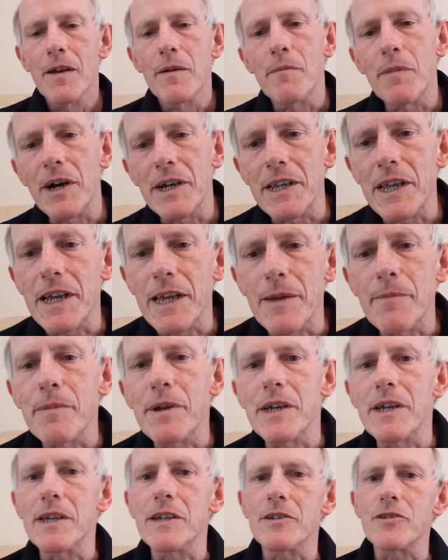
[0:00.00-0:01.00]
My name
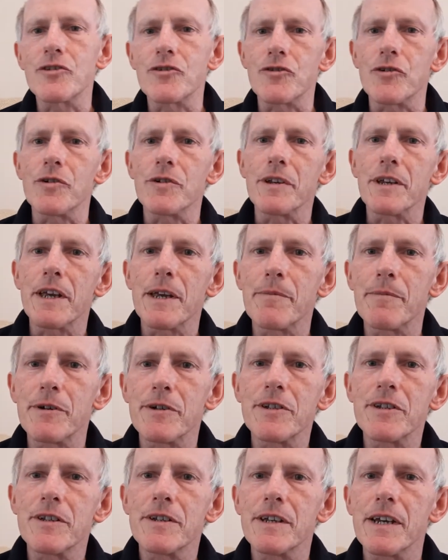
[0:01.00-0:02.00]
is John
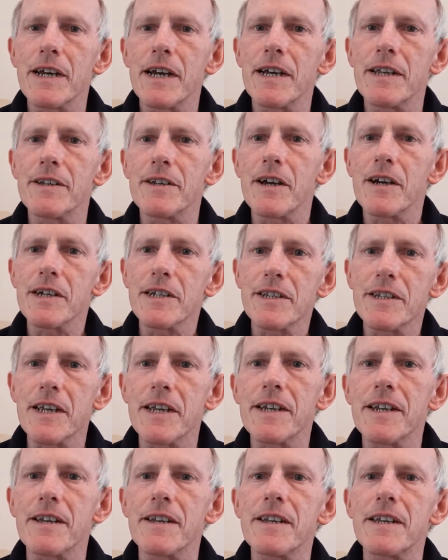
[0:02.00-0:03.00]
Hibberd, and I
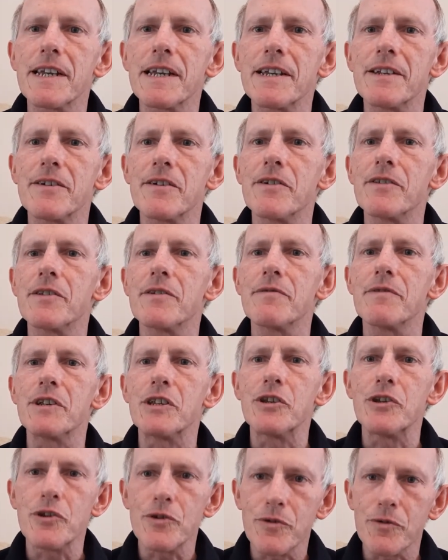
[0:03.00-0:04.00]
take a lead on the
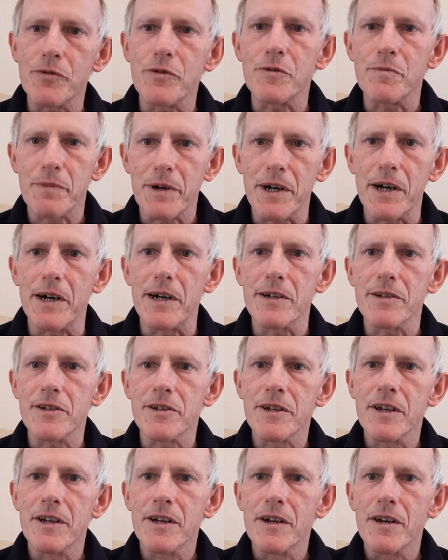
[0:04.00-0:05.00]
renewed part
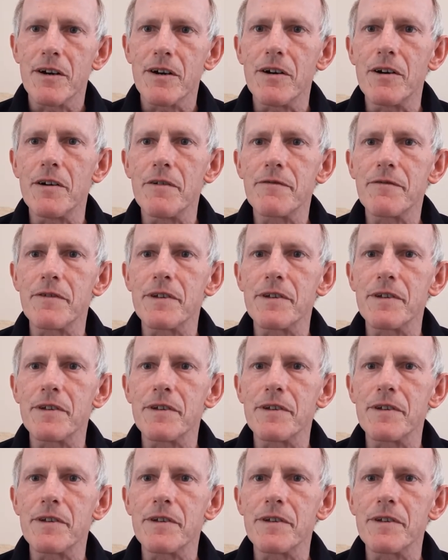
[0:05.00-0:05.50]
of